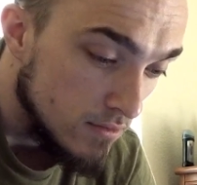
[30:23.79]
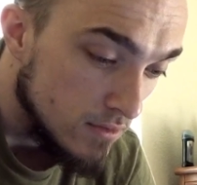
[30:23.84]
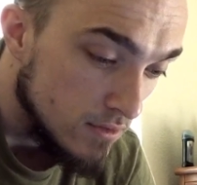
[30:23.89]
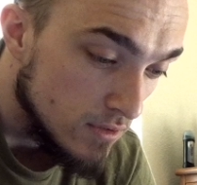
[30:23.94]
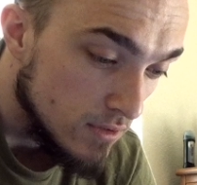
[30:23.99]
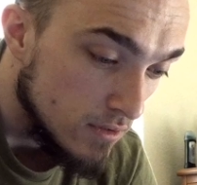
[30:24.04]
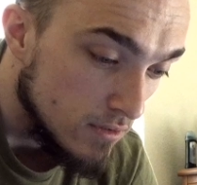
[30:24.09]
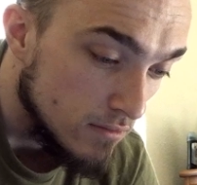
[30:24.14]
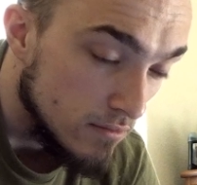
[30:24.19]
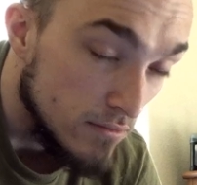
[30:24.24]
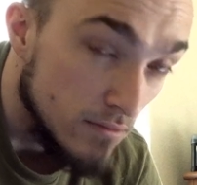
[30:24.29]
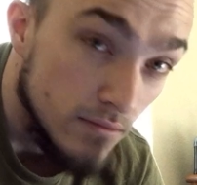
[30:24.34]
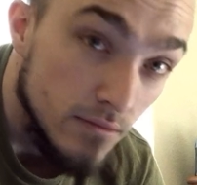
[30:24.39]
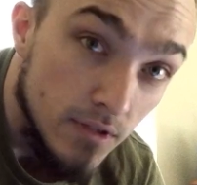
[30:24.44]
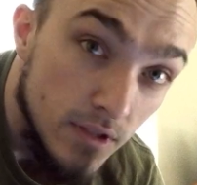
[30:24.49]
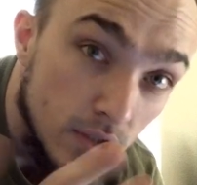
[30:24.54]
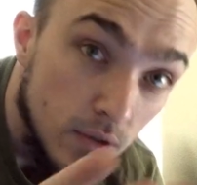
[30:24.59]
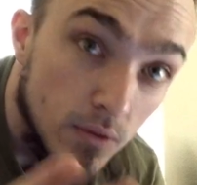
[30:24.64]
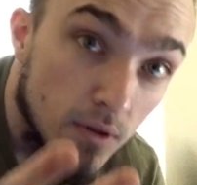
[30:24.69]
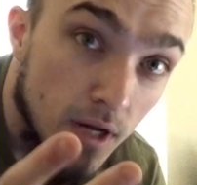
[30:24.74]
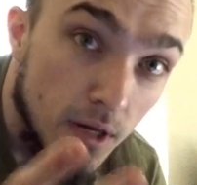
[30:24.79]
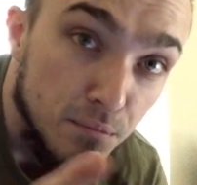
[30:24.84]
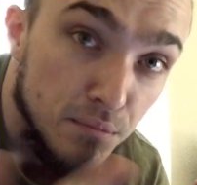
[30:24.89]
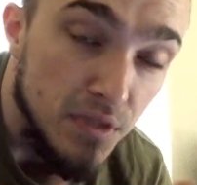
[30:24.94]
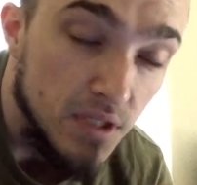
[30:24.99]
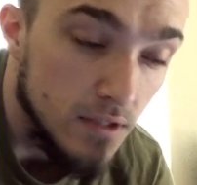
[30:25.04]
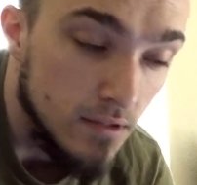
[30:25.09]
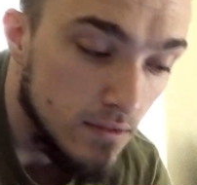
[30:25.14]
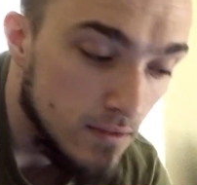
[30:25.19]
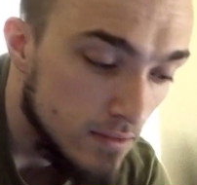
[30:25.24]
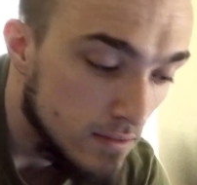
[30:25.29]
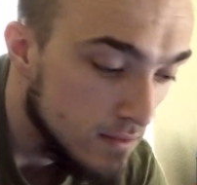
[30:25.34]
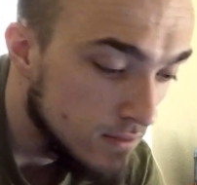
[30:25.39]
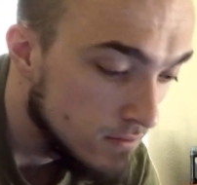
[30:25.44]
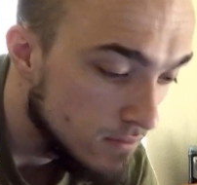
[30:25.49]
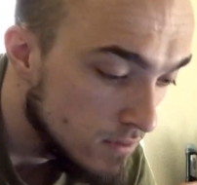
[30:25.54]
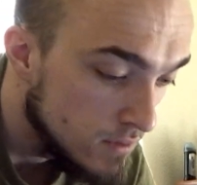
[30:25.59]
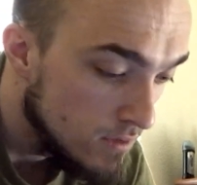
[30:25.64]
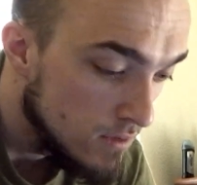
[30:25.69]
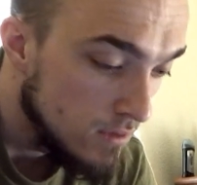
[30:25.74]
So you know what I mean.
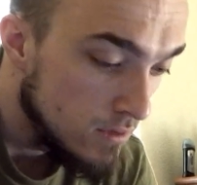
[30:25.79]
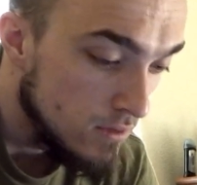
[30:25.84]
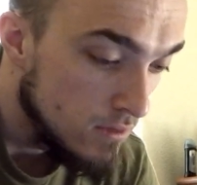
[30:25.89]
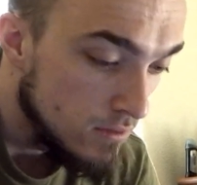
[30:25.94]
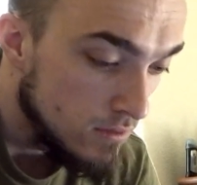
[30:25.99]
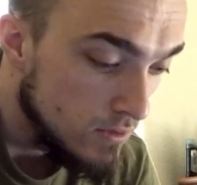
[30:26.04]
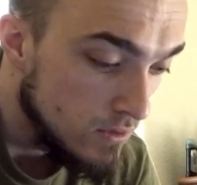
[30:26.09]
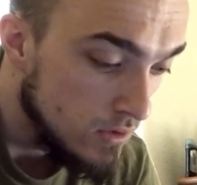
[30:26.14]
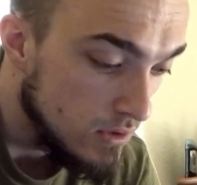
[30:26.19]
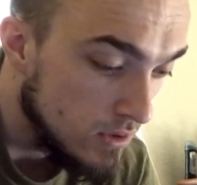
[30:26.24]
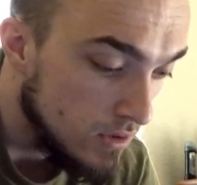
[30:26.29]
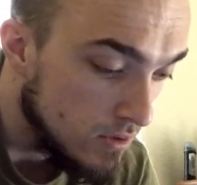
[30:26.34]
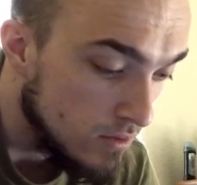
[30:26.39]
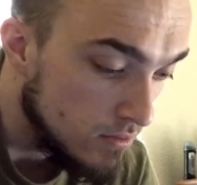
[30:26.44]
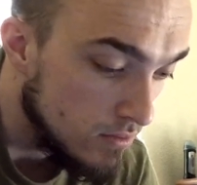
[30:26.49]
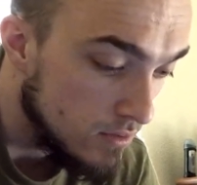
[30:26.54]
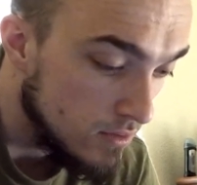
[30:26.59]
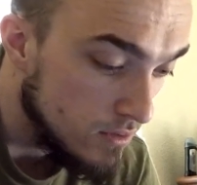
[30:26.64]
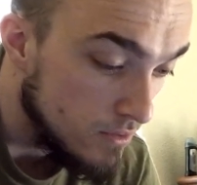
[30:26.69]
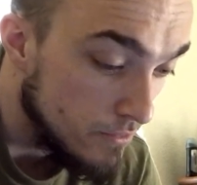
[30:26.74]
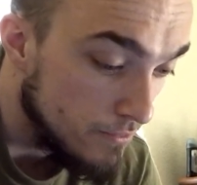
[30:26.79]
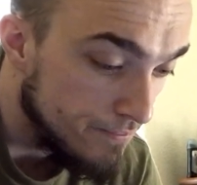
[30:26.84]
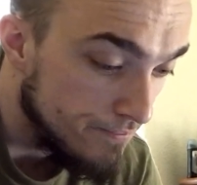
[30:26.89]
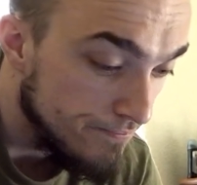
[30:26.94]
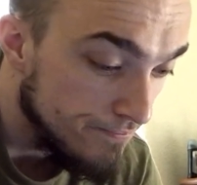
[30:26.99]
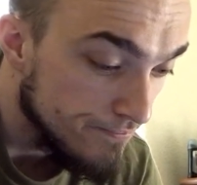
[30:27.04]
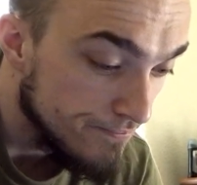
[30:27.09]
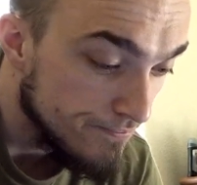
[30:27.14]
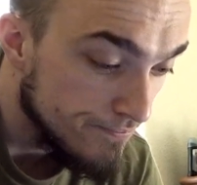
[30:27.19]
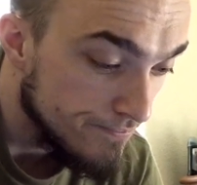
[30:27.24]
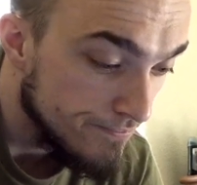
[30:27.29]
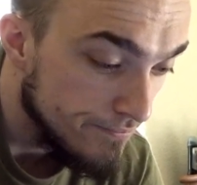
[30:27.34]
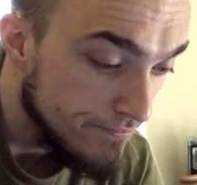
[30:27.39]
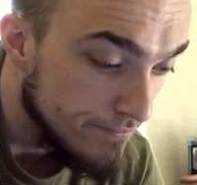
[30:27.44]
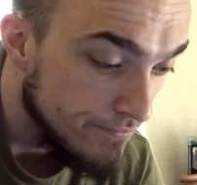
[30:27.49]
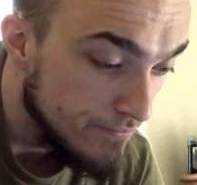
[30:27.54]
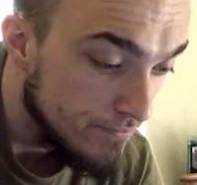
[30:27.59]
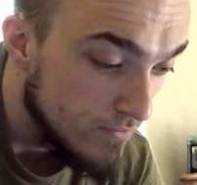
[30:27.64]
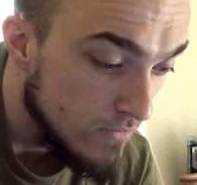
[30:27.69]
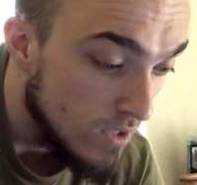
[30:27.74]
So
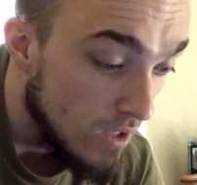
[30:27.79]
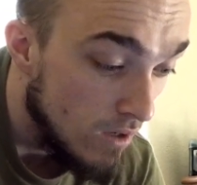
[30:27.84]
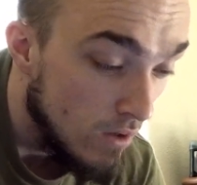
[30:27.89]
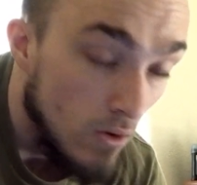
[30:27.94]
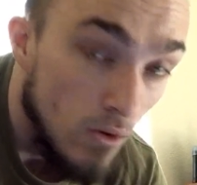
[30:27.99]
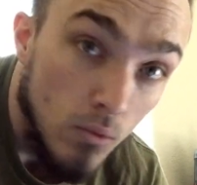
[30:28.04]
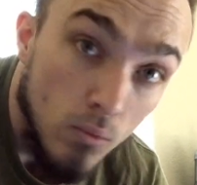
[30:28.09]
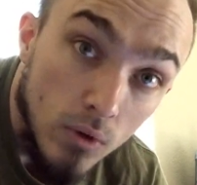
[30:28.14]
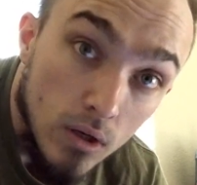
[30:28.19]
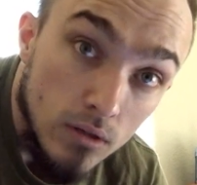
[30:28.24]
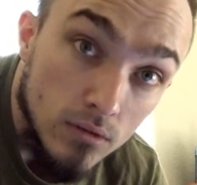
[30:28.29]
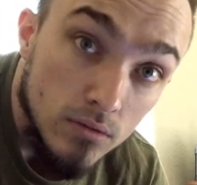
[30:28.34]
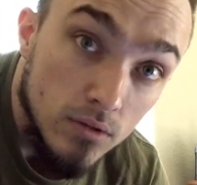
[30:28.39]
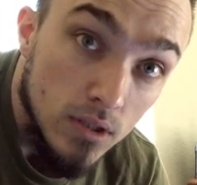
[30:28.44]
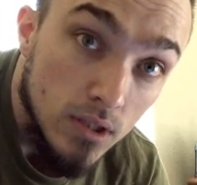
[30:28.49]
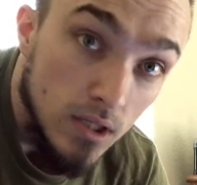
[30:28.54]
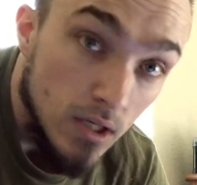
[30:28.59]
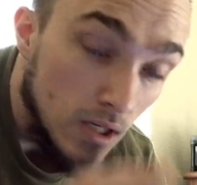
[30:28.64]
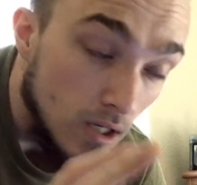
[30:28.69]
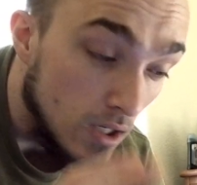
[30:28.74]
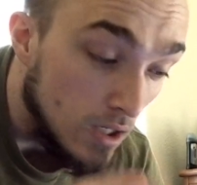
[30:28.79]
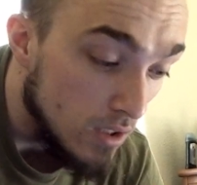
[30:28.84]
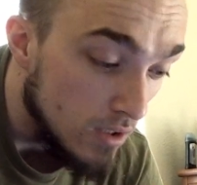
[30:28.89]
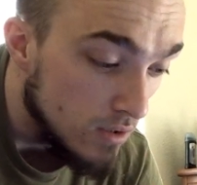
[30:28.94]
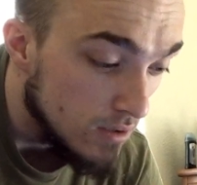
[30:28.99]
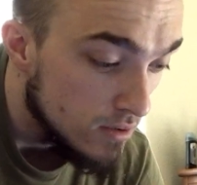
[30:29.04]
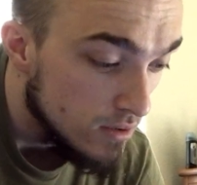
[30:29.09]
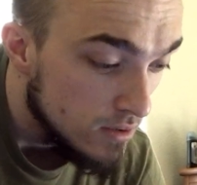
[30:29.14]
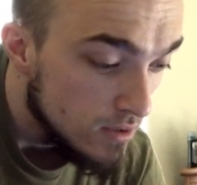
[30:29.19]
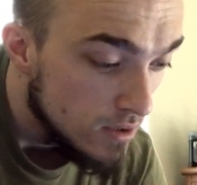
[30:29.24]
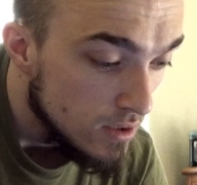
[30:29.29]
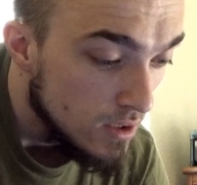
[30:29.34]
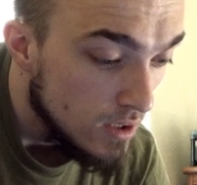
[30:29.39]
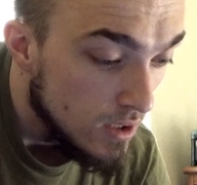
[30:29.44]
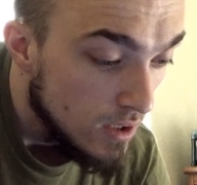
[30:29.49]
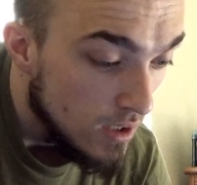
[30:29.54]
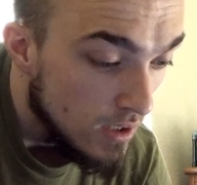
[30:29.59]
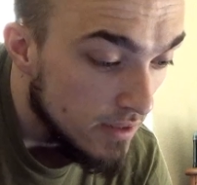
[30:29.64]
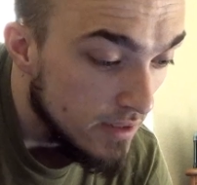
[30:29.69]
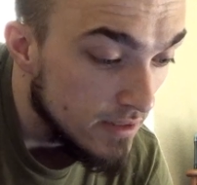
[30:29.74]
well, I
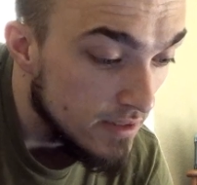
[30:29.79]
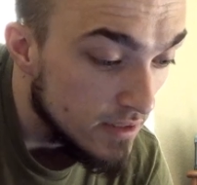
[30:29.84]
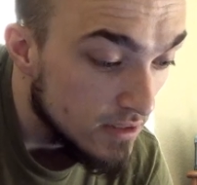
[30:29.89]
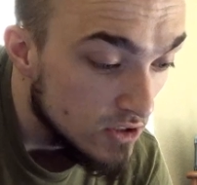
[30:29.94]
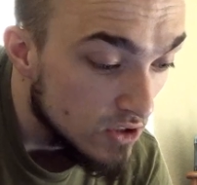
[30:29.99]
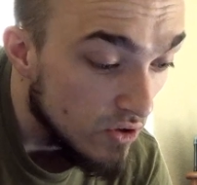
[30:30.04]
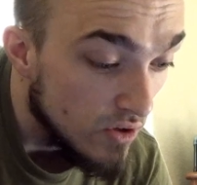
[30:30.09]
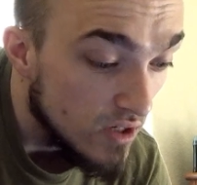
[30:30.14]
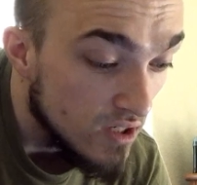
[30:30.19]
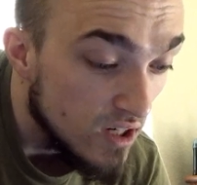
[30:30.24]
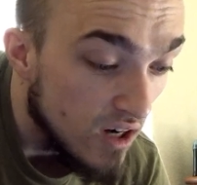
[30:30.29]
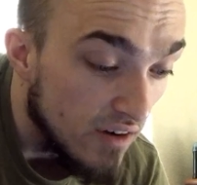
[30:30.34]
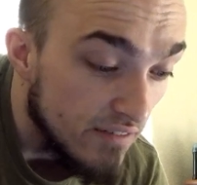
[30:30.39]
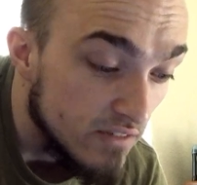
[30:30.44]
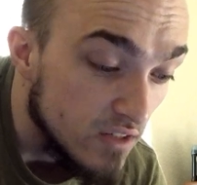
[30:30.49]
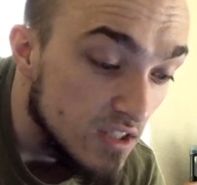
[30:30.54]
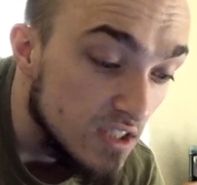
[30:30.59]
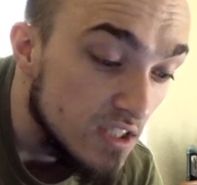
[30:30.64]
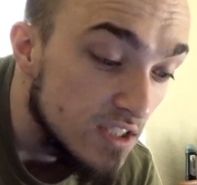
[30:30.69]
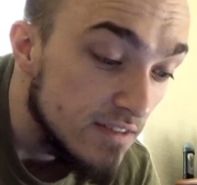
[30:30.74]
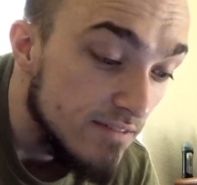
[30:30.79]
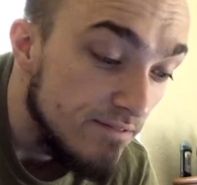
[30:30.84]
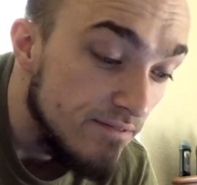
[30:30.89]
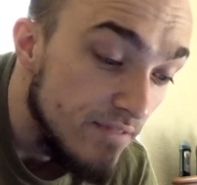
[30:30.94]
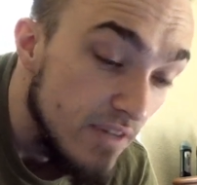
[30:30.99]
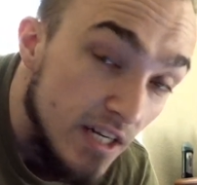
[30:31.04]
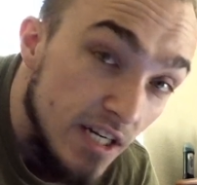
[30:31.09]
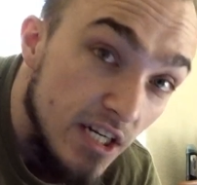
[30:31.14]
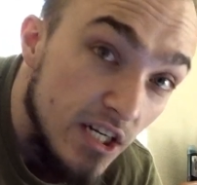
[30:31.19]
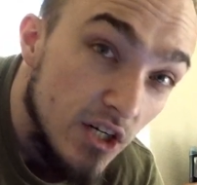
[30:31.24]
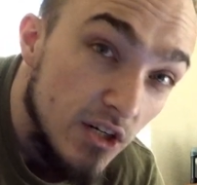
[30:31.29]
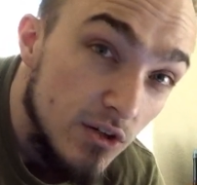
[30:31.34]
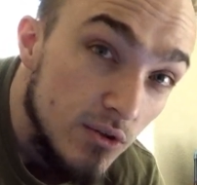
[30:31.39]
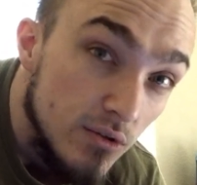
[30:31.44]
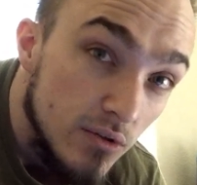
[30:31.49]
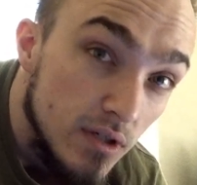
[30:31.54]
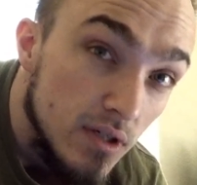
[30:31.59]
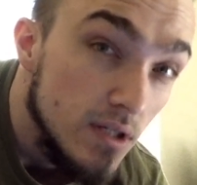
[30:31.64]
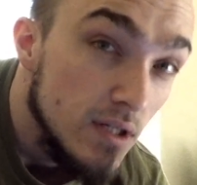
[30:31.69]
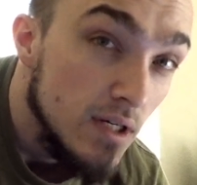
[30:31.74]
think that's all I got for this
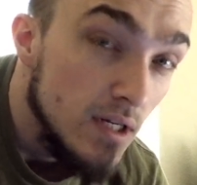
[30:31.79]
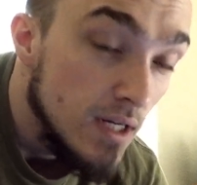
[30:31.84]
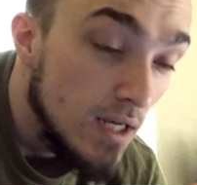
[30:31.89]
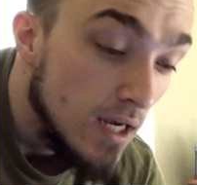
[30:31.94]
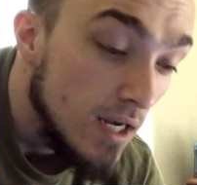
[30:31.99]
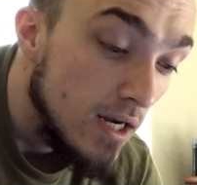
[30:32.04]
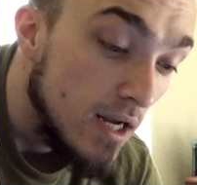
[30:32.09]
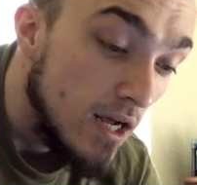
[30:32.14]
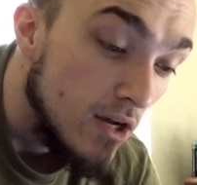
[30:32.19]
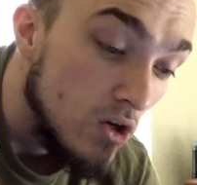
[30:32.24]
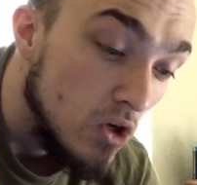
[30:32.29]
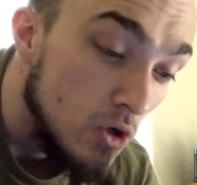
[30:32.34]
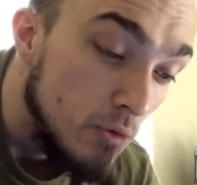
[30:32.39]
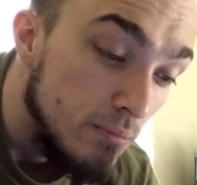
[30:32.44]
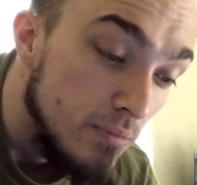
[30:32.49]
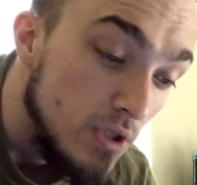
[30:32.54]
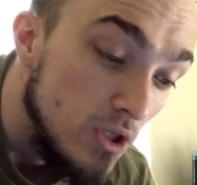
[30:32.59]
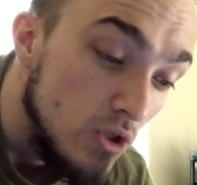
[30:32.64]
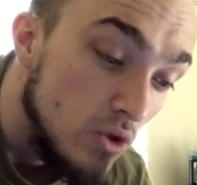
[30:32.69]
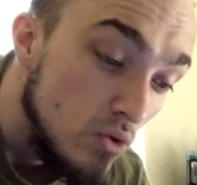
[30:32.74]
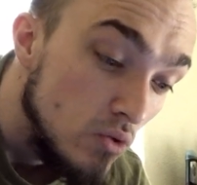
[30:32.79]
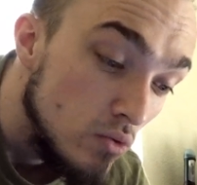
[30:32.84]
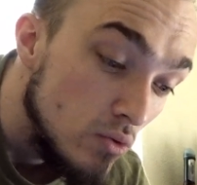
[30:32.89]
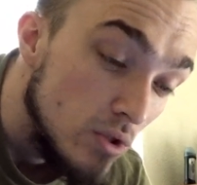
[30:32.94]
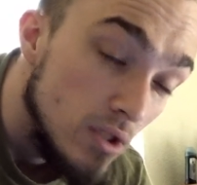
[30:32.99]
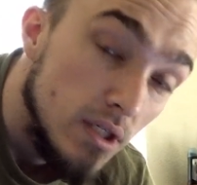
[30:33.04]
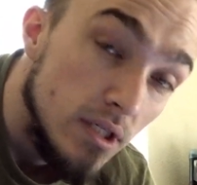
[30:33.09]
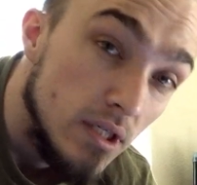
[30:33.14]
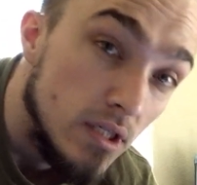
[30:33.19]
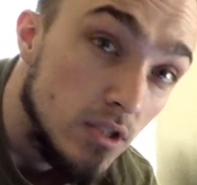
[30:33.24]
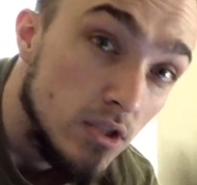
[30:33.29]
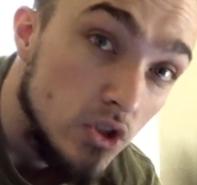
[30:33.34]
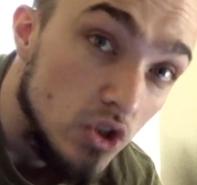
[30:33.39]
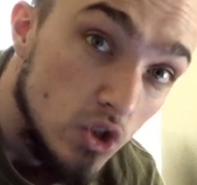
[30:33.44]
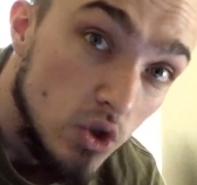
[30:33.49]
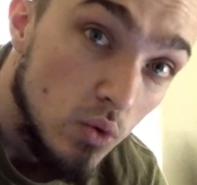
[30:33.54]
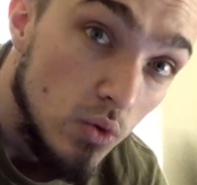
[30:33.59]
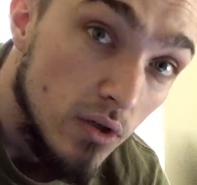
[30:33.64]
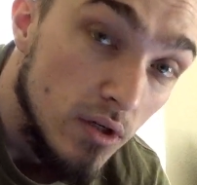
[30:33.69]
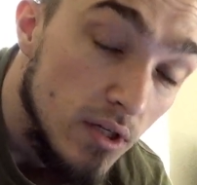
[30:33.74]
video, and I hope you
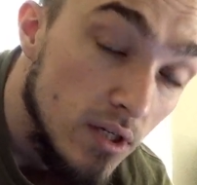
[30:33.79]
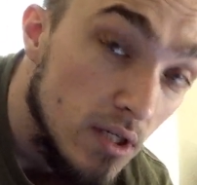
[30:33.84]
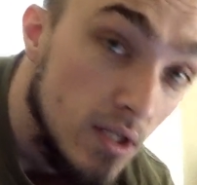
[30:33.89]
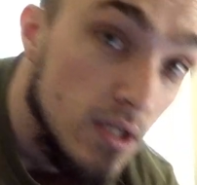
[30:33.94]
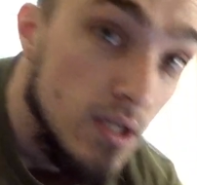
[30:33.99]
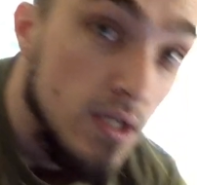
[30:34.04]
enjoyed.